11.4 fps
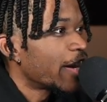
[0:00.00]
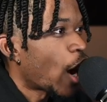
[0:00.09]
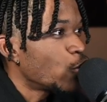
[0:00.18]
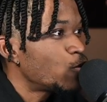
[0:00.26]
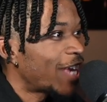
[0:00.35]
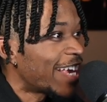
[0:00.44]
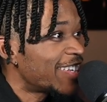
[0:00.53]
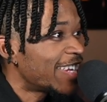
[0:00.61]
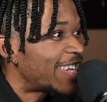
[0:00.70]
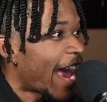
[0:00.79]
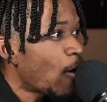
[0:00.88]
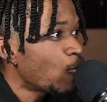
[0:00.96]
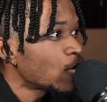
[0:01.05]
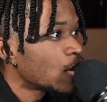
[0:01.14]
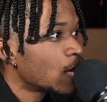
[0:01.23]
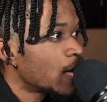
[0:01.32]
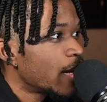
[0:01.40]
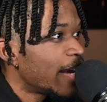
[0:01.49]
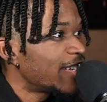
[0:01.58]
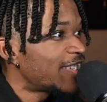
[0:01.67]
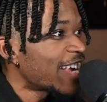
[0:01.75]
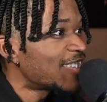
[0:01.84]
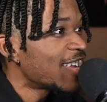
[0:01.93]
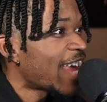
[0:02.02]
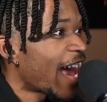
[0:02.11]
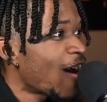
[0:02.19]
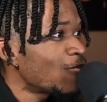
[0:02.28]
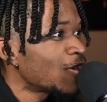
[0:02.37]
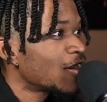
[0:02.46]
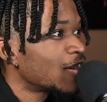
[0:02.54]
Are you chasing it down? Is he chasing it down?